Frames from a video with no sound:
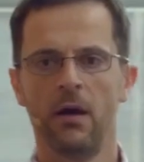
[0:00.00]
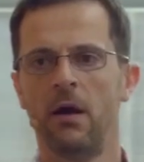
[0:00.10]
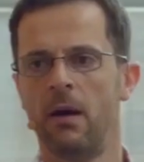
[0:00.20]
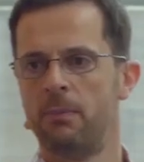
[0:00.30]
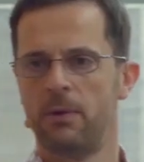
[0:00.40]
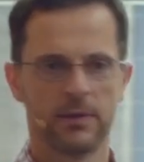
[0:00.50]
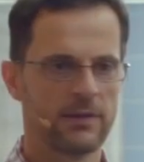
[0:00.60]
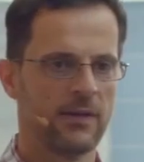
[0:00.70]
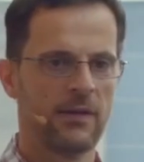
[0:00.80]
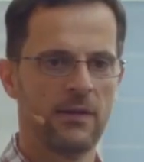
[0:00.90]

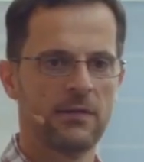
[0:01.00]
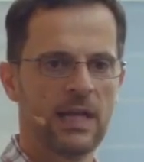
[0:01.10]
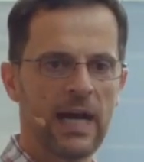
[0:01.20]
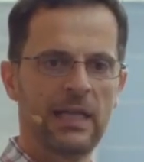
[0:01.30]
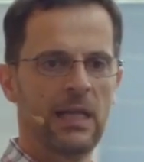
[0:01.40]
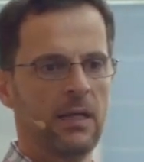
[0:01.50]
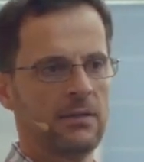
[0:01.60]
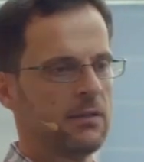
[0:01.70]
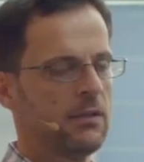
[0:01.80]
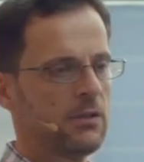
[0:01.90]
policies,
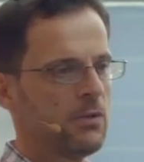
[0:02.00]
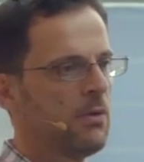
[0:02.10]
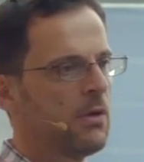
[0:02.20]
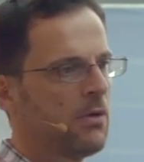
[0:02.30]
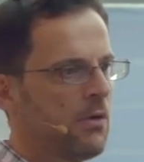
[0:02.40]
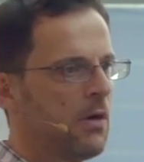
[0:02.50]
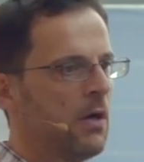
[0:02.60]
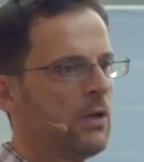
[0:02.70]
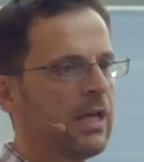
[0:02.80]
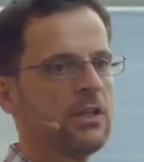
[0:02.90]
guidelines, and so on,
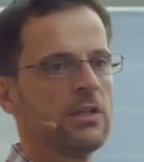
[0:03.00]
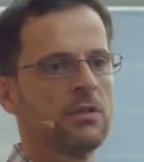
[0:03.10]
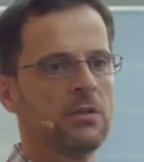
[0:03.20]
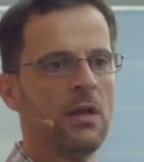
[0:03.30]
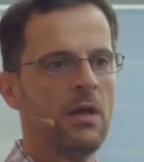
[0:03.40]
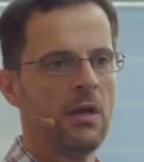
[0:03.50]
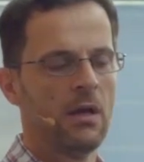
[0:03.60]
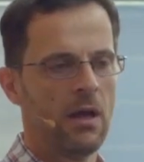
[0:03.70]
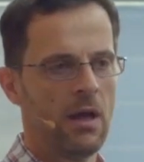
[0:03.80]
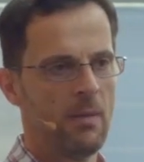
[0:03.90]
or you can just
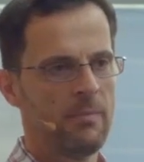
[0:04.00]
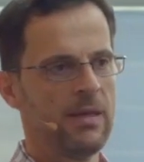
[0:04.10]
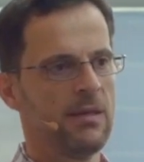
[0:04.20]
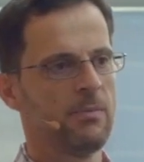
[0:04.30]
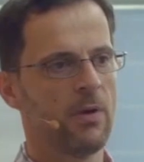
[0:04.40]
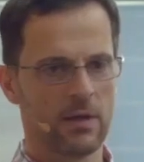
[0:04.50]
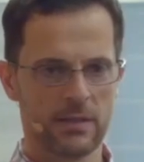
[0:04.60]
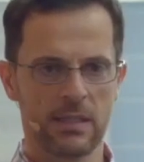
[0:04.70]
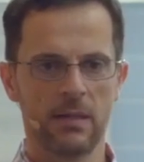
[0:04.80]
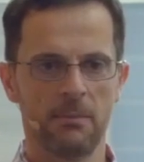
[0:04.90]
be the
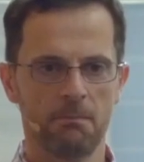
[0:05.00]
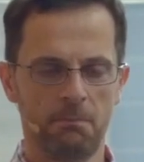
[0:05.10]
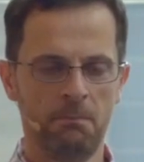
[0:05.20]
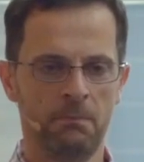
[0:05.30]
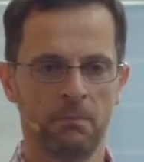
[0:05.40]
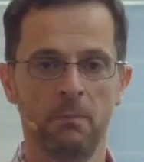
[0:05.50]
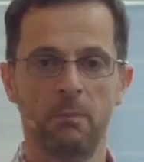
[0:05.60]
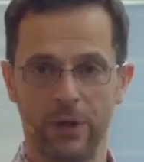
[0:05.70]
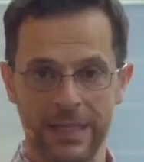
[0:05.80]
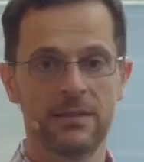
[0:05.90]
policy
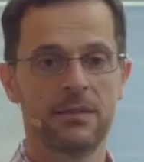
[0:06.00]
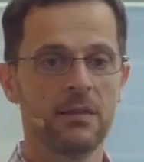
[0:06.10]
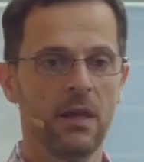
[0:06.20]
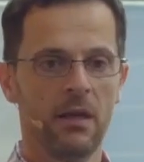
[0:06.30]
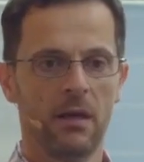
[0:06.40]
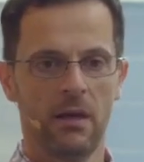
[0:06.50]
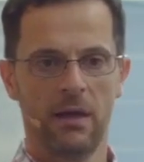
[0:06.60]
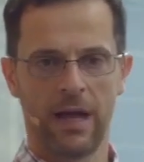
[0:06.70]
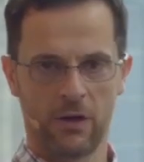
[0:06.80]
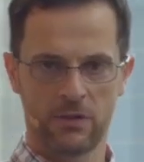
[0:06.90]
police
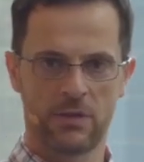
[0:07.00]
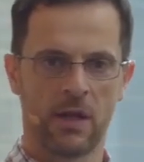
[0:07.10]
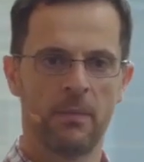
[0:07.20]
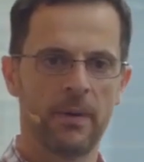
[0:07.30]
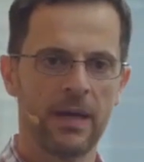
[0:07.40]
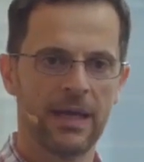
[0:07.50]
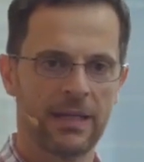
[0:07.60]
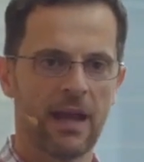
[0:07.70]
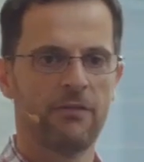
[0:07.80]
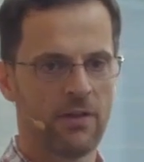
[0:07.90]
across the company
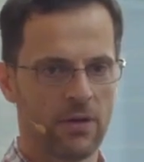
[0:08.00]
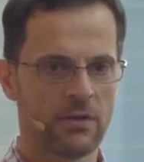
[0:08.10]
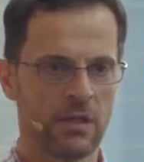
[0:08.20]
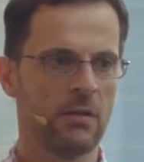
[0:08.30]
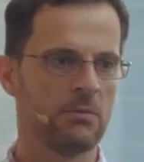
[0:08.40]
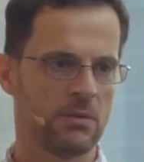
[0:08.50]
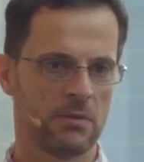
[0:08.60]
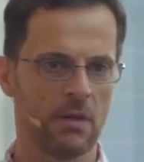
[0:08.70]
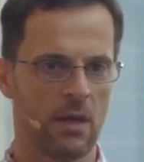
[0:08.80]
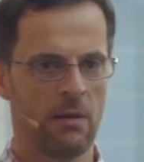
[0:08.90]
and have other teams